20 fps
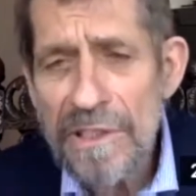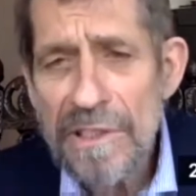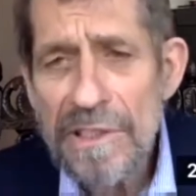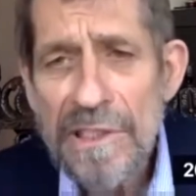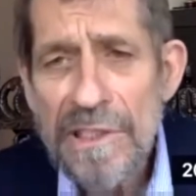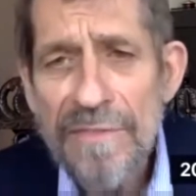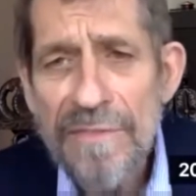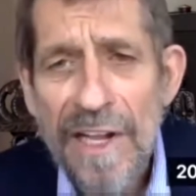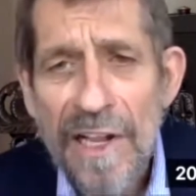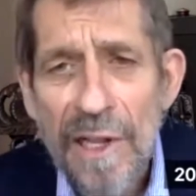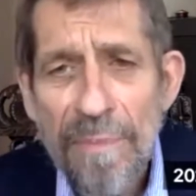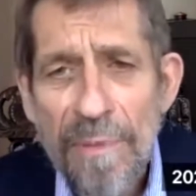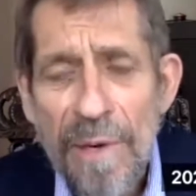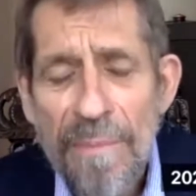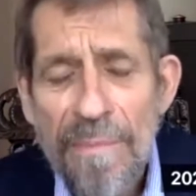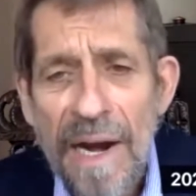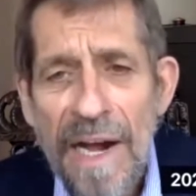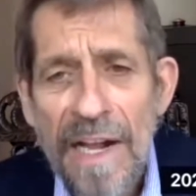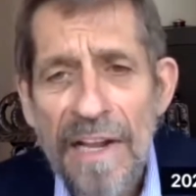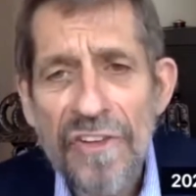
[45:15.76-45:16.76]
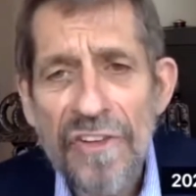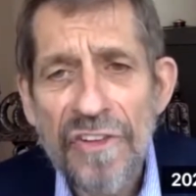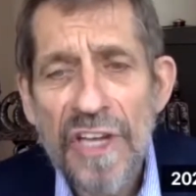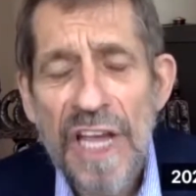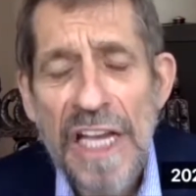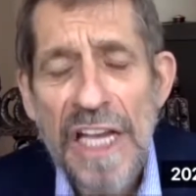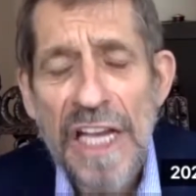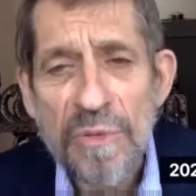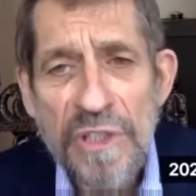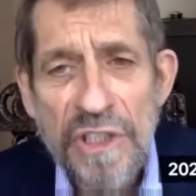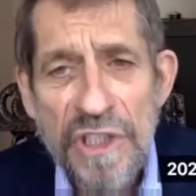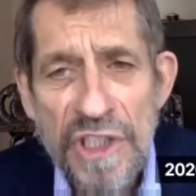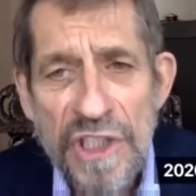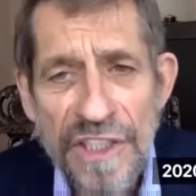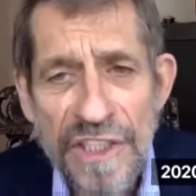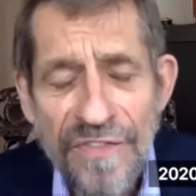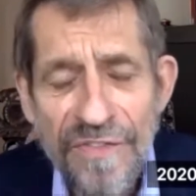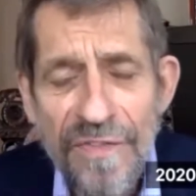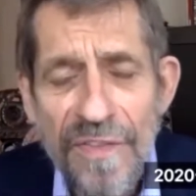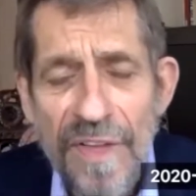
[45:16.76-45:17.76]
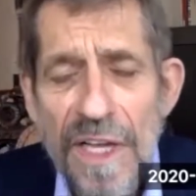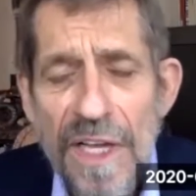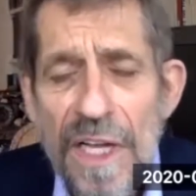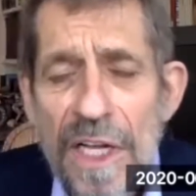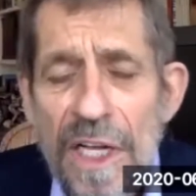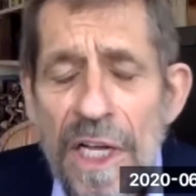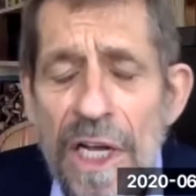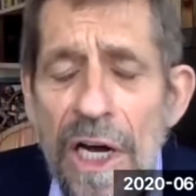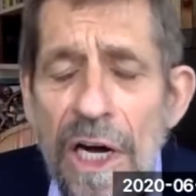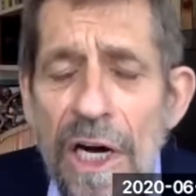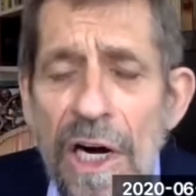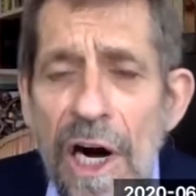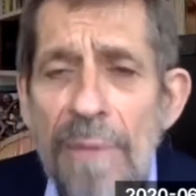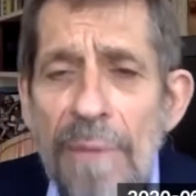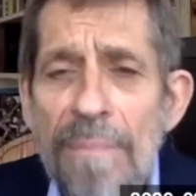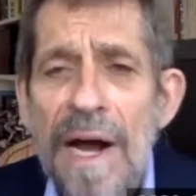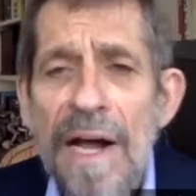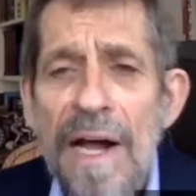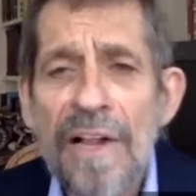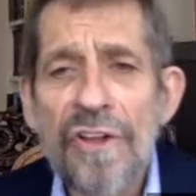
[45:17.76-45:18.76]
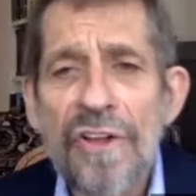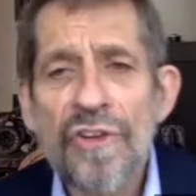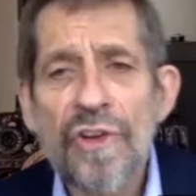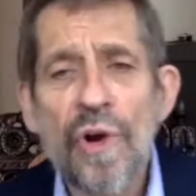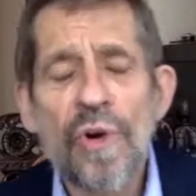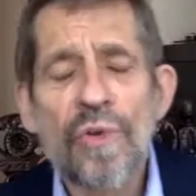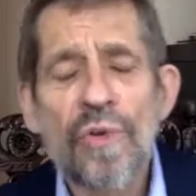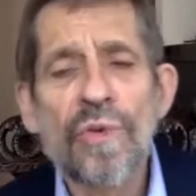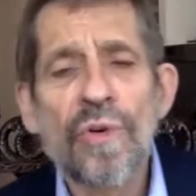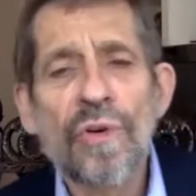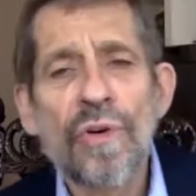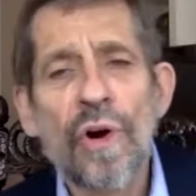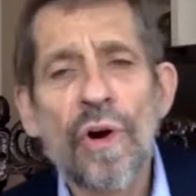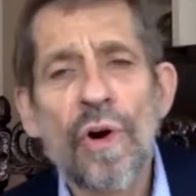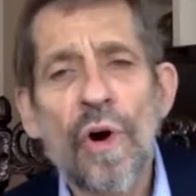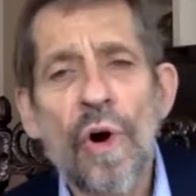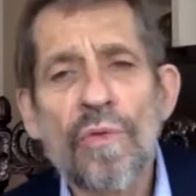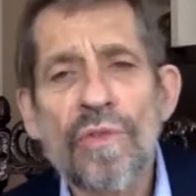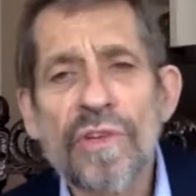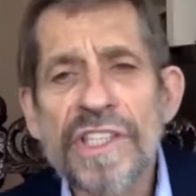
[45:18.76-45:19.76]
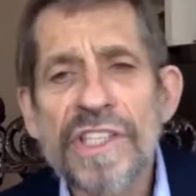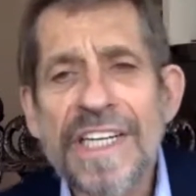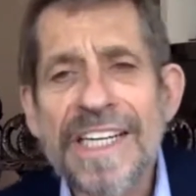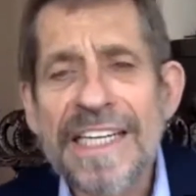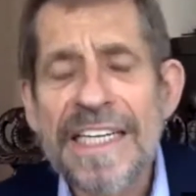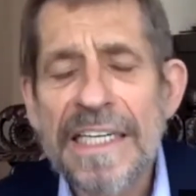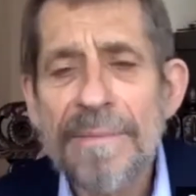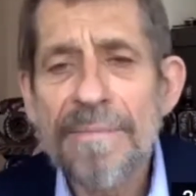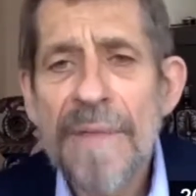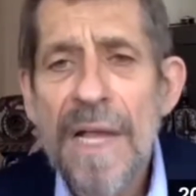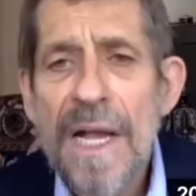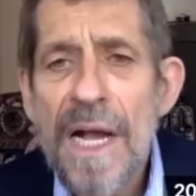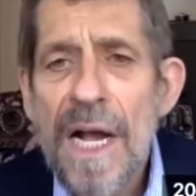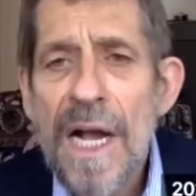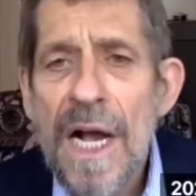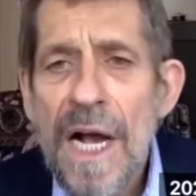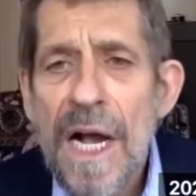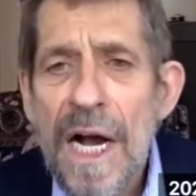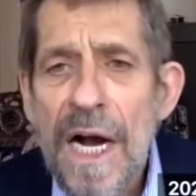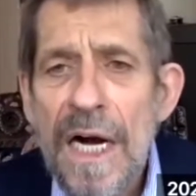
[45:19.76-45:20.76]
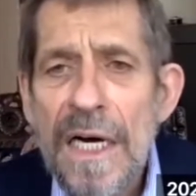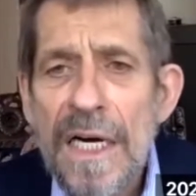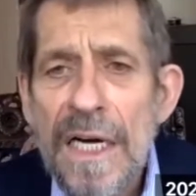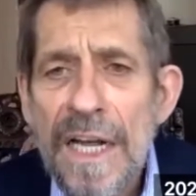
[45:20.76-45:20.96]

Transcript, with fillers: develop our policy, as we shift our policy over time.